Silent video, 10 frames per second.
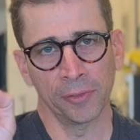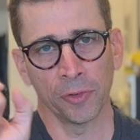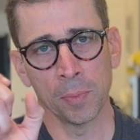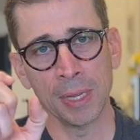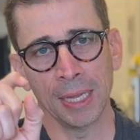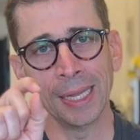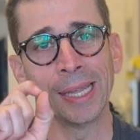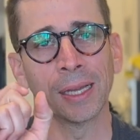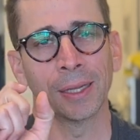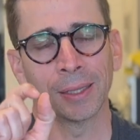for
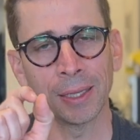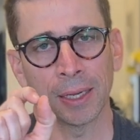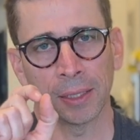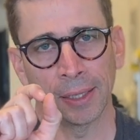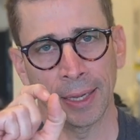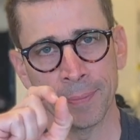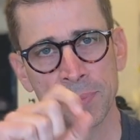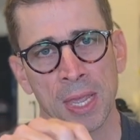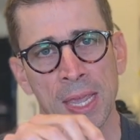me clinically,